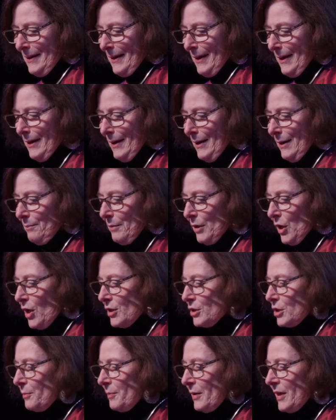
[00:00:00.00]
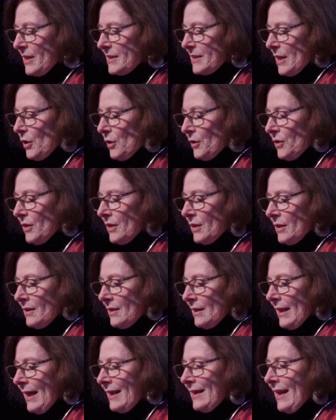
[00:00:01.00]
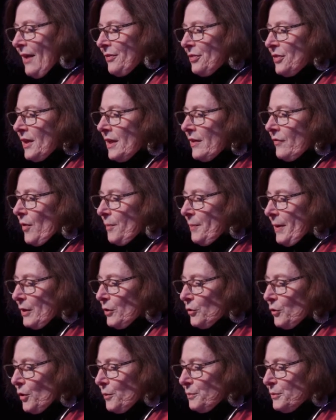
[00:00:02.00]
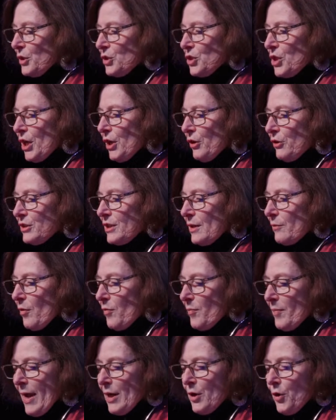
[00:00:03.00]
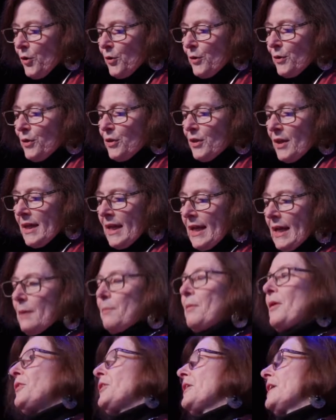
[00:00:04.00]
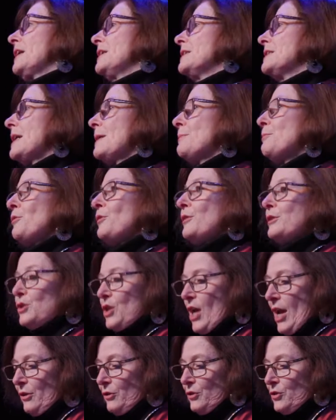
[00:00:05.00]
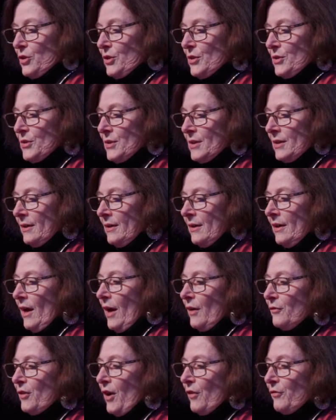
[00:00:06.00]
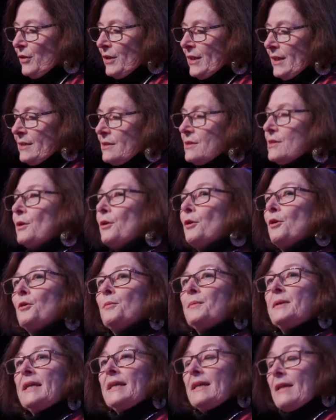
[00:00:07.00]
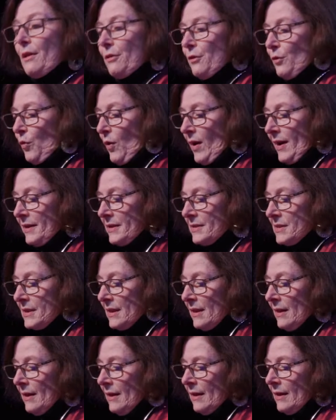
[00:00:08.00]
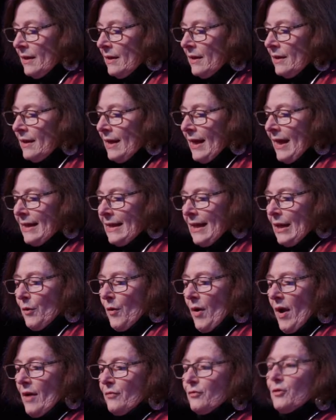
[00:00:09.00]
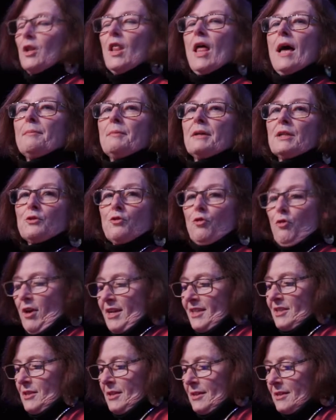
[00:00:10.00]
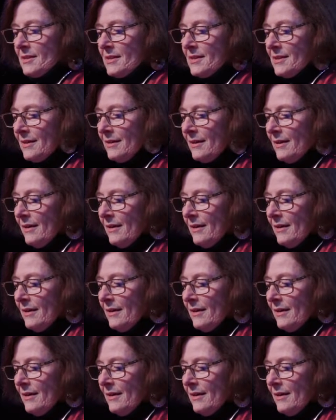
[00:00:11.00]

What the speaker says: but also because I cannot think of a better group to share some of my current thinking about the contemporary challenges of governance, urban and otherwise, in an era of climate crisis.